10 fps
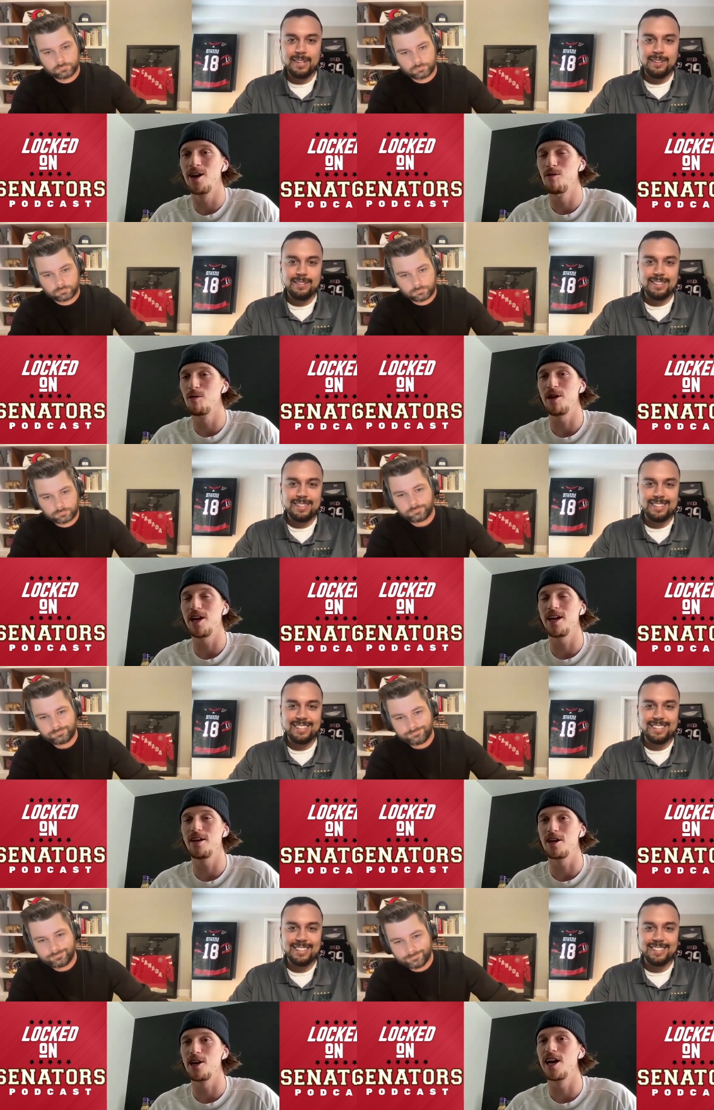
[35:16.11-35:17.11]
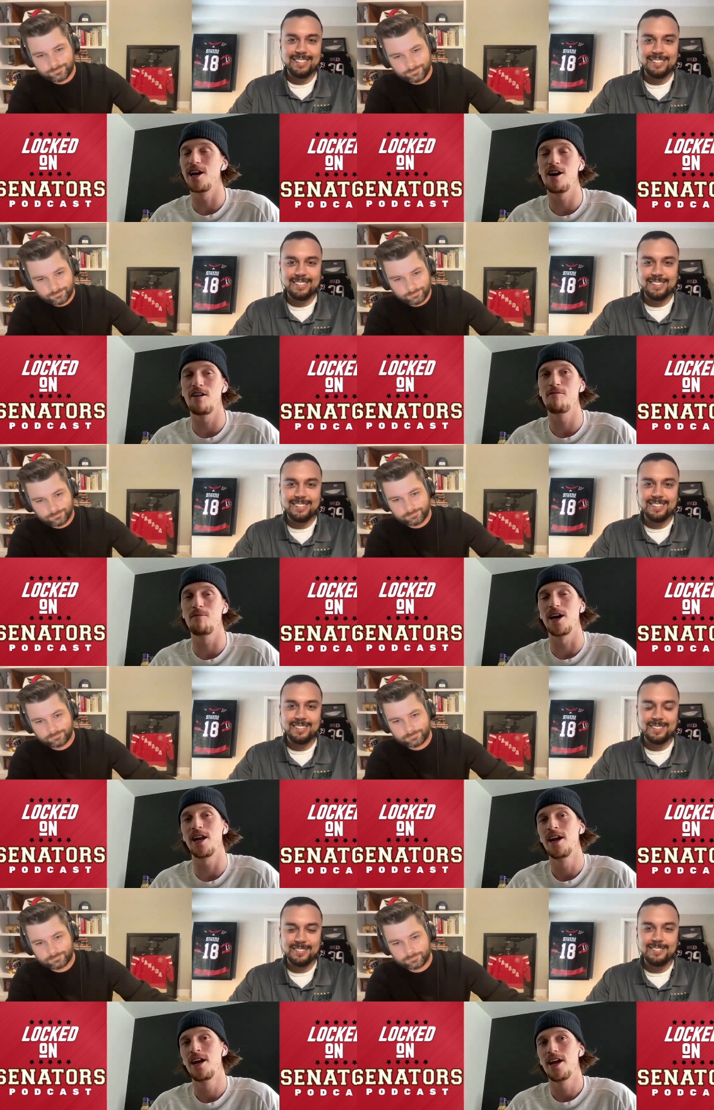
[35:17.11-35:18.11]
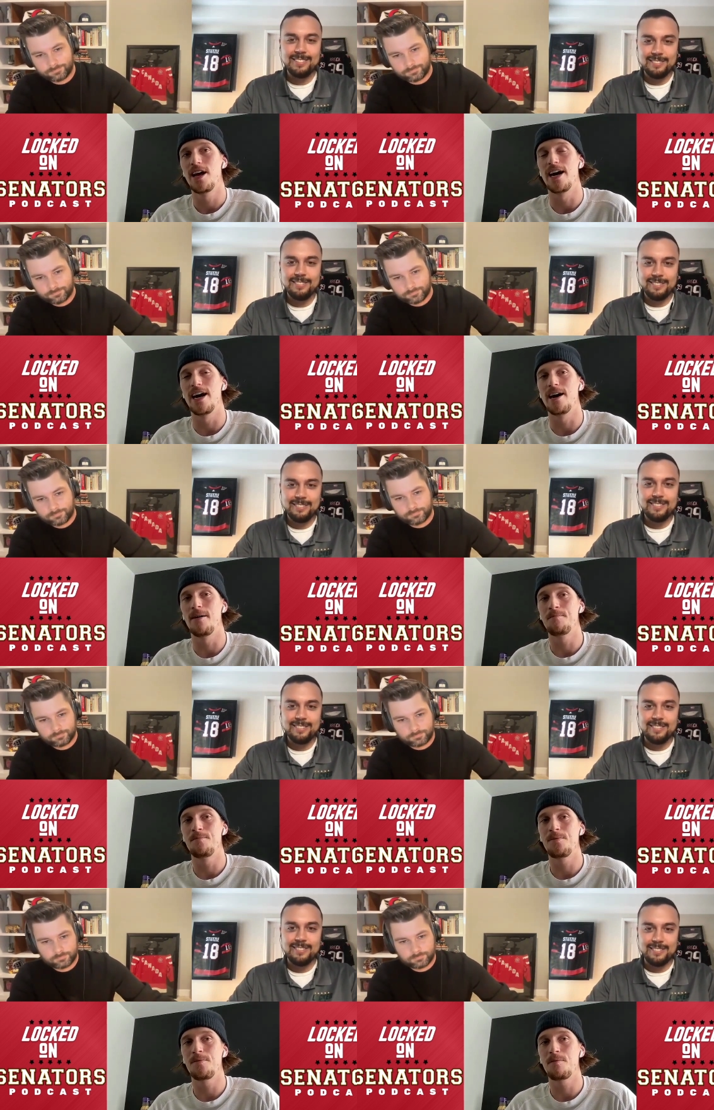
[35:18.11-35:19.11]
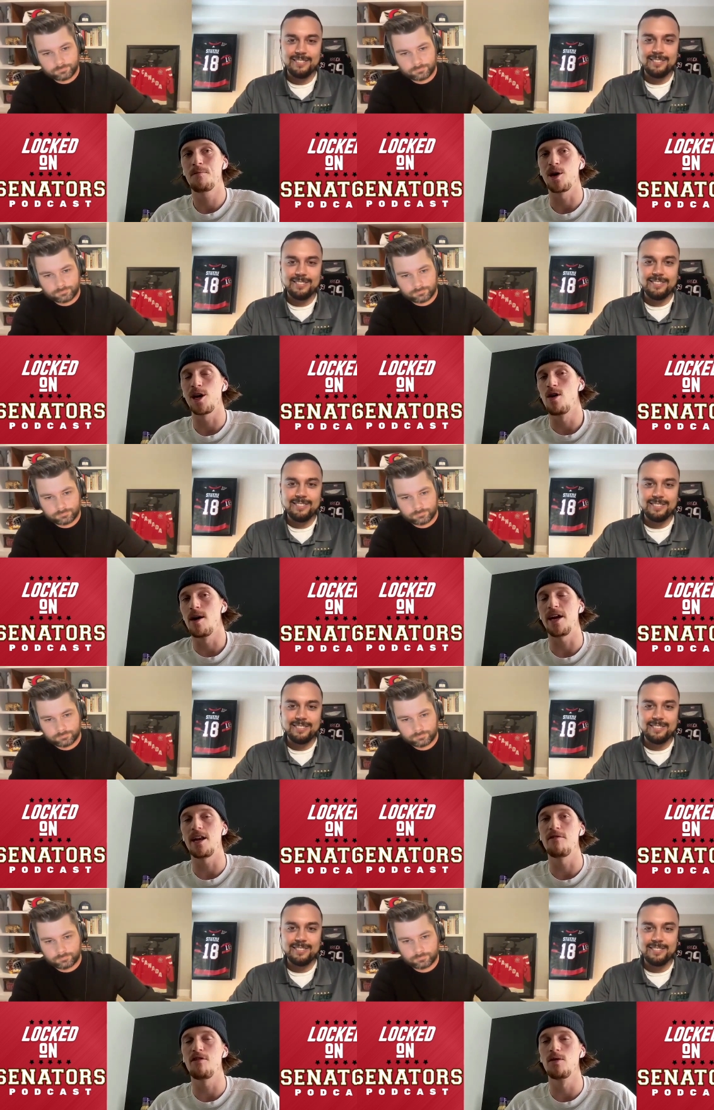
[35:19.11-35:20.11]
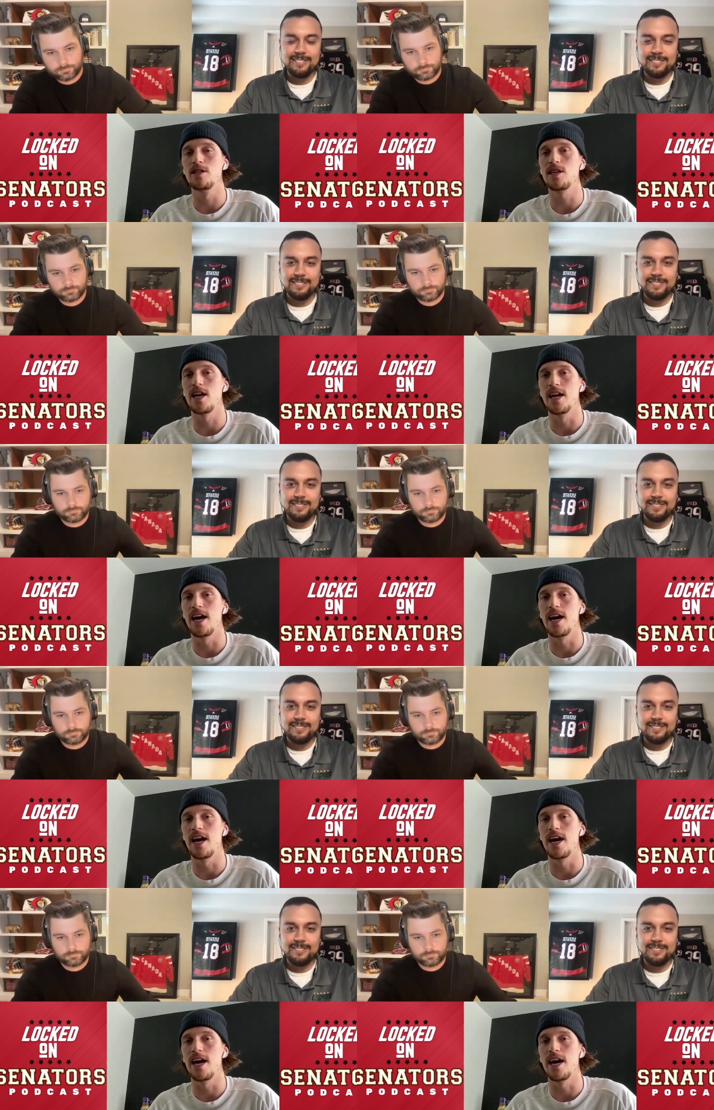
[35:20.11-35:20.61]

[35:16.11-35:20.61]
Speaker 1: and it would be good enough. But um, but no, I mean, I've always said it.